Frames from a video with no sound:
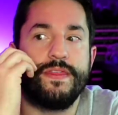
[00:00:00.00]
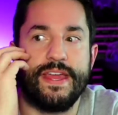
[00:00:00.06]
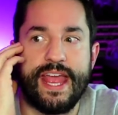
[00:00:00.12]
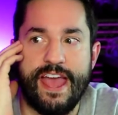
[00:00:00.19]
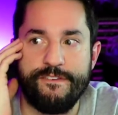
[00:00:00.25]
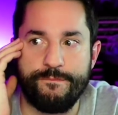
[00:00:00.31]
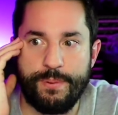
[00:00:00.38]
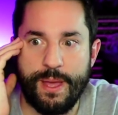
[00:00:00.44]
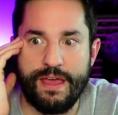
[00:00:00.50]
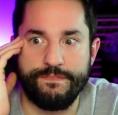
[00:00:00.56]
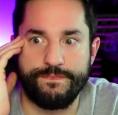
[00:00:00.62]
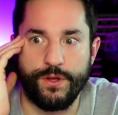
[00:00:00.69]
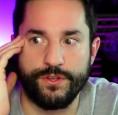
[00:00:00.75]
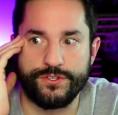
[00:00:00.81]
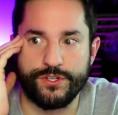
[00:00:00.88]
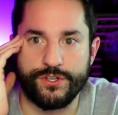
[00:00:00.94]
They have pet
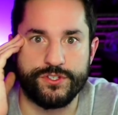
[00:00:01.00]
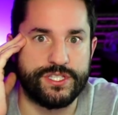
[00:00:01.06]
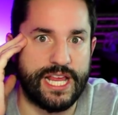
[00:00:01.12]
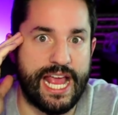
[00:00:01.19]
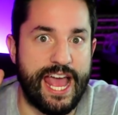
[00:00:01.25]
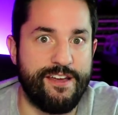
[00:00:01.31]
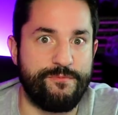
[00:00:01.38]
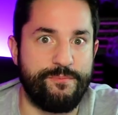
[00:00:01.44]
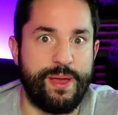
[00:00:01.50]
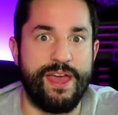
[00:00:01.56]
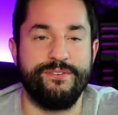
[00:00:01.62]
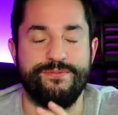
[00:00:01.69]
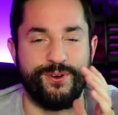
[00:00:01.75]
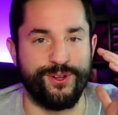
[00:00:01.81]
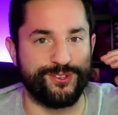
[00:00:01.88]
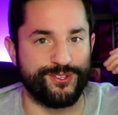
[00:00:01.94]
vultures. They have
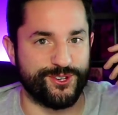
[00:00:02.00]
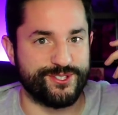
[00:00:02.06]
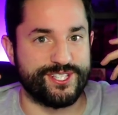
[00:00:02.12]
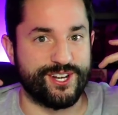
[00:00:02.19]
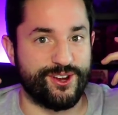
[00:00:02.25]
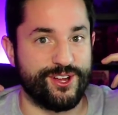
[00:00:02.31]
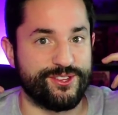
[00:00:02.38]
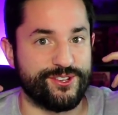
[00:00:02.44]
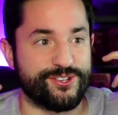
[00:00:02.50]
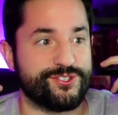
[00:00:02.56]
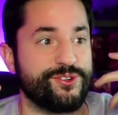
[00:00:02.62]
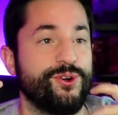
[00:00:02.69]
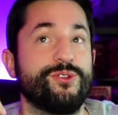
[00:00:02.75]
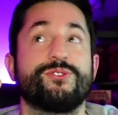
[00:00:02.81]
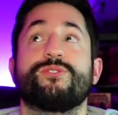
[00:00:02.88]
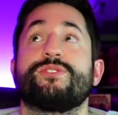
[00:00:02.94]
pet vultures that are on their
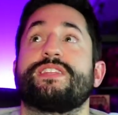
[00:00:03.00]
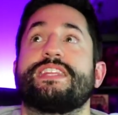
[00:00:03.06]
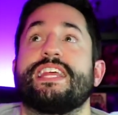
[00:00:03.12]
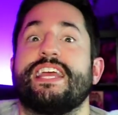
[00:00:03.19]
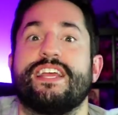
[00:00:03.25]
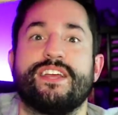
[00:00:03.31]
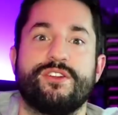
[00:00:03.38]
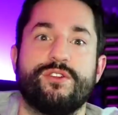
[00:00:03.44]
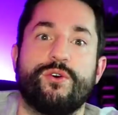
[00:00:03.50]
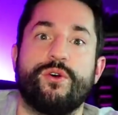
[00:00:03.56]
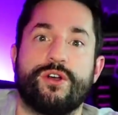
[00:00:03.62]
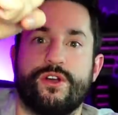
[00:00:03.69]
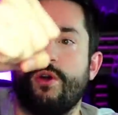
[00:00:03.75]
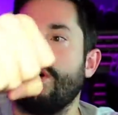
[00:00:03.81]
shoulder that they can,